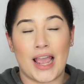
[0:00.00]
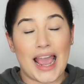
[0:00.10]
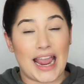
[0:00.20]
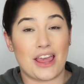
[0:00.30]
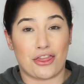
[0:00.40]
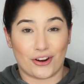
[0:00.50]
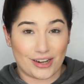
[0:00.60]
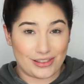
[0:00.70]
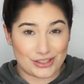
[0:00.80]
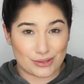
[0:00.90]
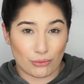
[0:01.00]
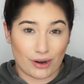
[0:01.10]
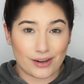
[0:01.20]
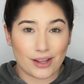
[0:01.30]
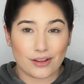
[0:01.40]
8:30 this
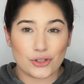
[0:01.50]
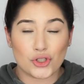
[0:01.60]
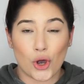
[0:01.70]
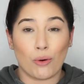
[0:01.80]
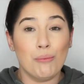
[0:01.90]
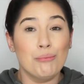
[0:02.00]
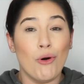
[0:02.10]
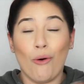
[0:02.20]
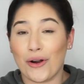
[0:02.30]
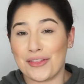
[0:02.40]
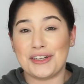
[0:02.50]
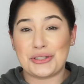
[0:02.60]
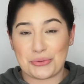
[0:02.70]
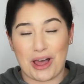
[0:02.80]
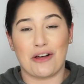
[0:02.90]
morning, so more
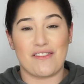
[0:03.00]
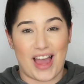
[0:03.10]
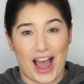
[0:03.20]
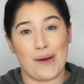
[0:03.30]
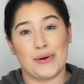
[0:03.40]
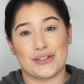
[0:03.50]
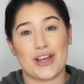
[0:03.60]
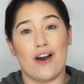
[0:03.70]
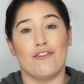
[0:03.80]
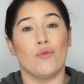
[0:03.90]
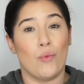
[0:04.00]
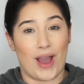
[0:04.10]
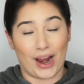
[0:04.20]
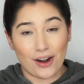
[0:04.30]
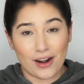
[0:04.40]
than 12 hours of
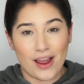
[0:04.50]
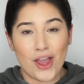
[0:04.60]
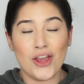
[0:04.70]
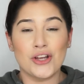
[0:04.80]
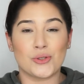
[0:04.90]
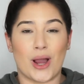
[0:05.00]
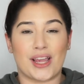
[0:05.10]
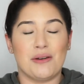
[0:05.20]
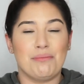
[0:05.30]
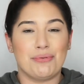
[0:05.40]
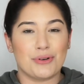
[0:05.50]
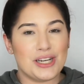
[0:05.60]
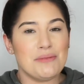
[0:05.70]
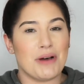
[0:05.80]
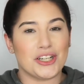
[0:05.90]
wear, so I can
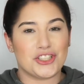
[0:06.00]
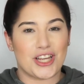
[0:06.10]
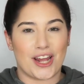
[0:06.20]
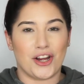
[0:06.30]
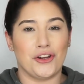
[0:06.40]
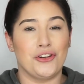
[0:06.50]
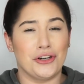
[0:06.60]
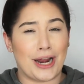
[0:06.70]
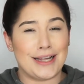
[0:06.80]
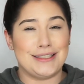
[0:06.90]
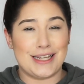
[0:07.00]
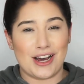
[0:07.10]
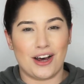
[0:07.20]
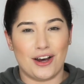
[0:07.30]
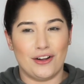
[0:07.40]
pretty much get a good
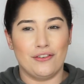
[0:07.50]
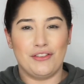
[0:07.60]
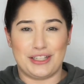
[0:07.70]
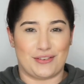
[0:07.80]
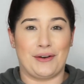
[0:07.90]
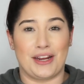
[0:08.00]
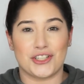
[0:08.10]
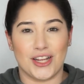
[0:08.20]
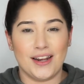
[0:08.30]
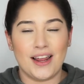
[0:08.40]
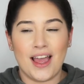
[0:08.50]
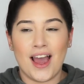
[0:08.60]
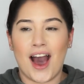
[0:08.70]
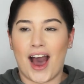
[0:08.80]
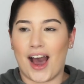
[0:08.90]
idea of this foundation.
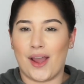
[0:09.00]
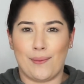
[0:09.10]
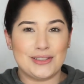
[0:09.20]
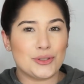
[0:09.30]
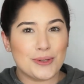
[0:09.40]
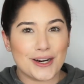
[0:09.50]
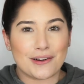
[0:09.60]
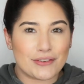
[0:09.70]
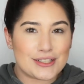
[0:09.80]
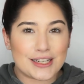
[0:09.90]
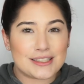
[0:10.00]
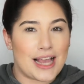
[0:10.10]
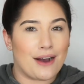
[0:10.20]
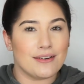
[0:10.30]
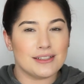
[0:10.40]
I went to work for 6
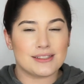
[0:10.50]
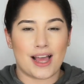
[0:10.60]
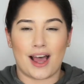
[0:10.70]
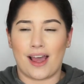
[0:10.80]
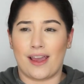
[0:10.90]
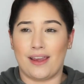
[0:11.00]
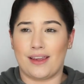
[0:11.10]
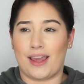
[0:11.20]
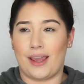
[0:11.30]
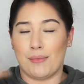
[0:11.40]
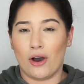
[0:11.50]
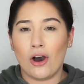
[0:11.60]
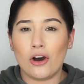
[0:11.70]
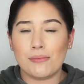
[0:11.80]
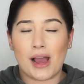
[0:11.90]
hours, I came
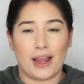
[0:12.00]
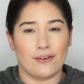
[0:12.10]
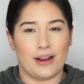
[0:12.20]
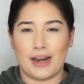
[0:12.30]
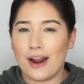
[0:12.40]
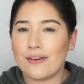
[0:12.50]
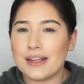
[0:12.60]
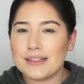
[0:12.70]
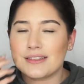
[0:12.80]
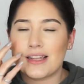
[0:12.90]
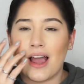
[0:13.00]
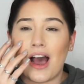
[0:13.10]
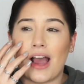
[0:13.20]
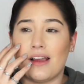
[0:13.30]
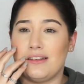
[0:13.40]
home, I ran errands,
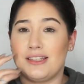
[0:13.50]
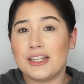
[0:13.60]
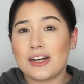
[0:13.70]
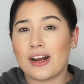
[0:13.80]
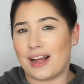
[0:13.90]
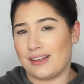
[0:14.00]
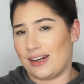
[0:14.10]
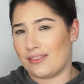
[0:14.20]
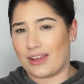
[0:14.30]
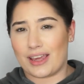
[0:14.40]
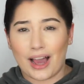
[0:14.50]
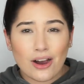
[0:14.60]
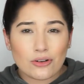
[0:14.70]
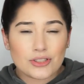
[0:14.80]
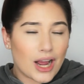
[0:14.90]
I had dinner, I laid on the
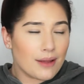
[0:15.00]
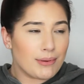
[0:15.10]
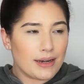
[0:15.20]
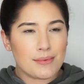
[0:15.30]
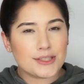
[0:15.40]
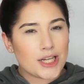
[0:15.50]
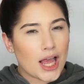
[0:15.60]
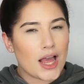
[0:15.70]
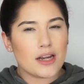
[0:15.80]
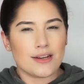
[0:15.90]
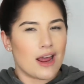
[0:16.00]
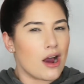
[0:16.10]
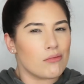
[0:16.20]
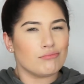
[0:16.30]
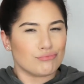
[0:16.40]
couch. I pretty much had, you
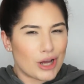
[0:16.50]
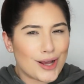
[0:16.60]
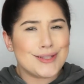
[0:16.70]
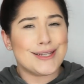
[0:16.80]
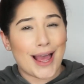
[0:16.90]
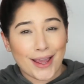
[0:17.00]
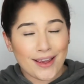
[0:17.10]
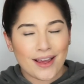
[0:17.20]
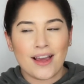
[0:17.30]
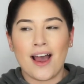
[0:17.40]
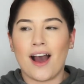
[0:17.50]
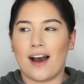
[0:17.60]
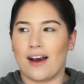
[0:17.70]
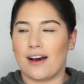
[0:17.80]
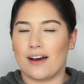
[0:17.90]
know, a day.
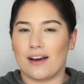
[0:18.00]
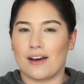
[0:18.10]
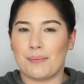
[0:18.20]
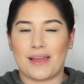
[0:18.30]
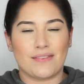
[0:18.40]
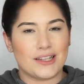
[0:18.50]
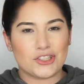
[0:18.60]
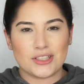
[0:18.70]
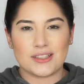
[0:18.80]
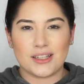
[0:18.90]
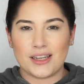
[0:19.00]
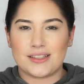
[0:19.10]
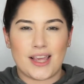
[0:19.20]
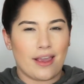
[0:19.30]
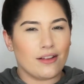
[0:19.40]
And let's just like
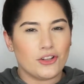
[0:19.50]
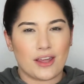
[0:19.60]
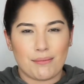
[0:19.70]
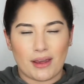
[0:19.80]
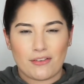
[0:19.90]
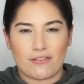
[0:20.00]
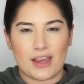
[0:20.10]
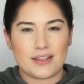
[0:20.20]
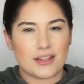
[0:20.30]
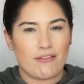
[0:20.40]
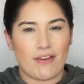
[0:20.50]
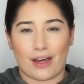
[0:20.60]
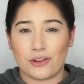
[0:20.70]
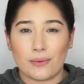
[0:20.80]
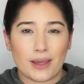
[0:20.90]
take a look at my face,
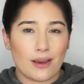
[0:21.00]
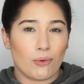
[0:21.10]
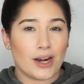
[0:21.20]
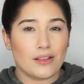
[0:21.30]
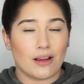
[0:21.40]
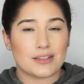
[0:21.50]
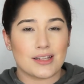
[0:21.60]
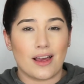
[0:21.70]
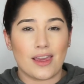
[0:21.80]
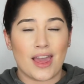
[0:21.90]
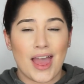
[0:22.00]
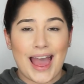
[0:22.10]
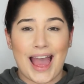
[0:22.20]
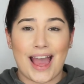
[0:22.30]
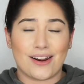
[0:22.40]
evaluate what it looks like,
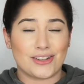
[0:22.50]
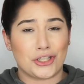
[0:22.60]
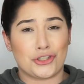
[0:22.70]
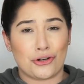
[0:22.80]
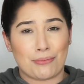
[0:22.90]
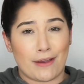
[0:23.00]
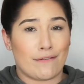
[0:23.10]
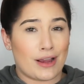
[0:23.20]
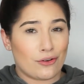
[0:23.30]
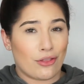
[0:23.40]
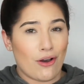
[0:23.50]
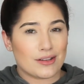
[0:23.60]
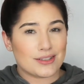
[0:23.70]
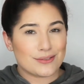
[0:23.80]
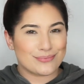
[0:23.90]
and I'll let you know my final
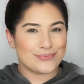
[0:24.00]
thoughts.